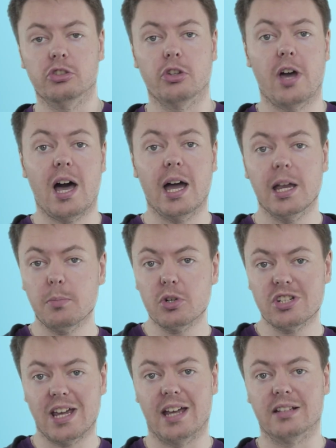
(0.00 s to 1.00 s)
So the
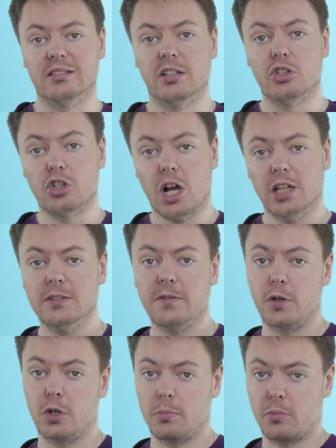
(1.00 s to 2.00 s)
Hypertext
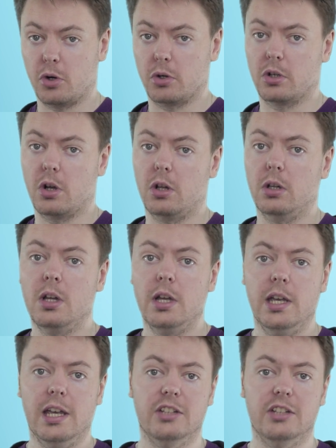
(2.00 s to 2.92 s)
Transfer Protocol